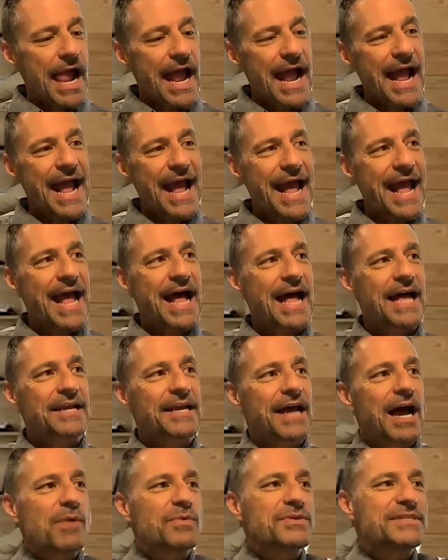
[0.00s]
And
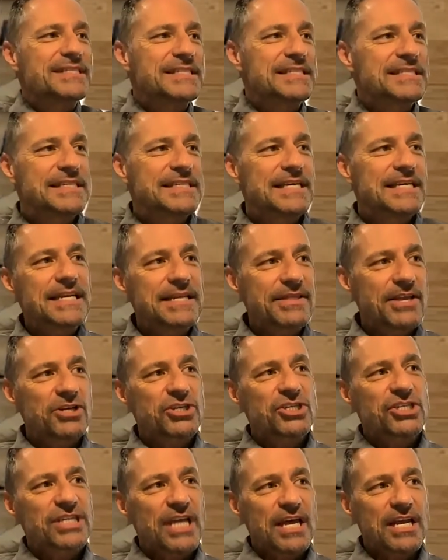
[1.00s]
I was sitting there
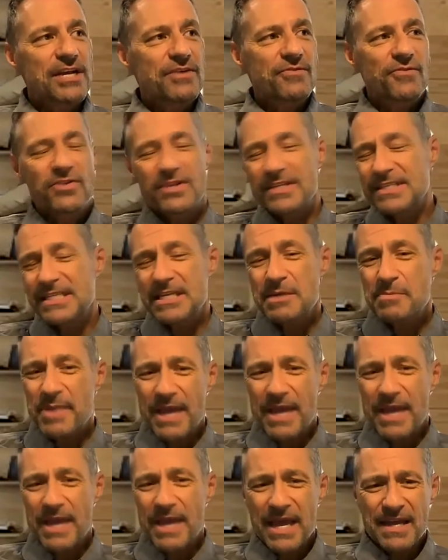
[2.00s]
studying for the
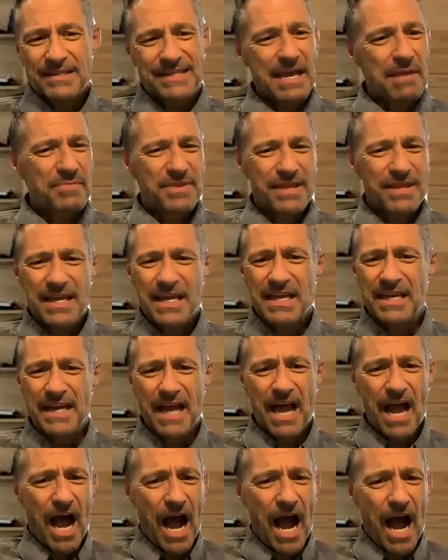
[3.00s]
CPA exam,
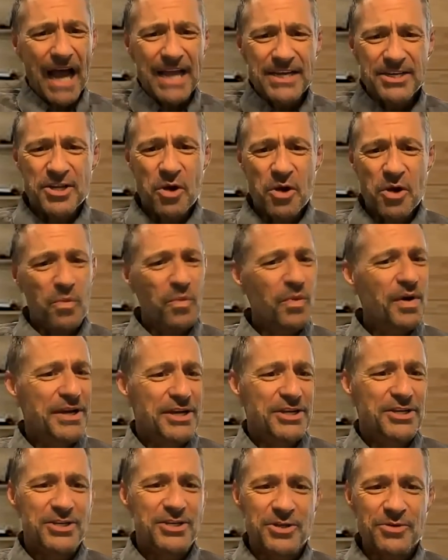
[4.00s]
thinking, I don't want
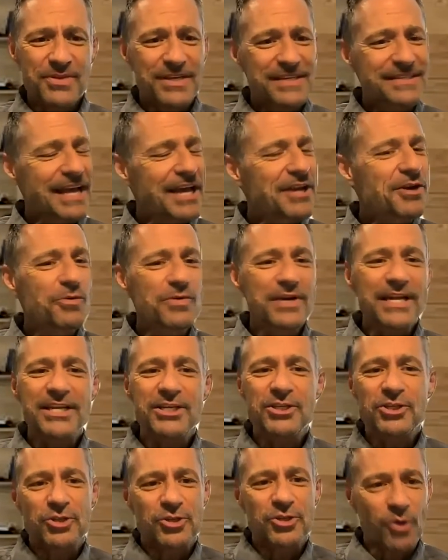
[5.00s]
to do this. I don't
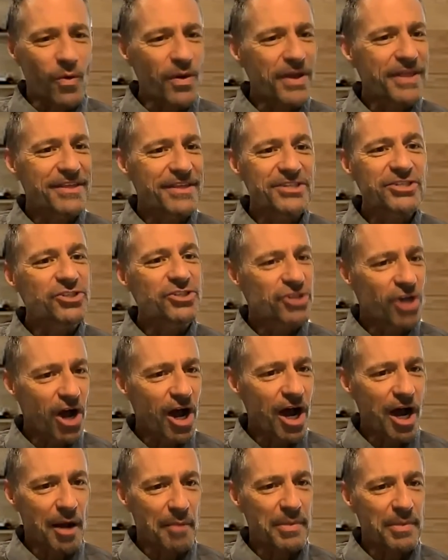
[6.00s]
enjoy this
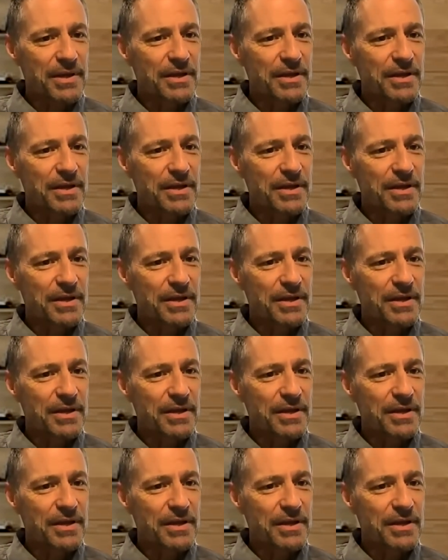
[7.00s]
job.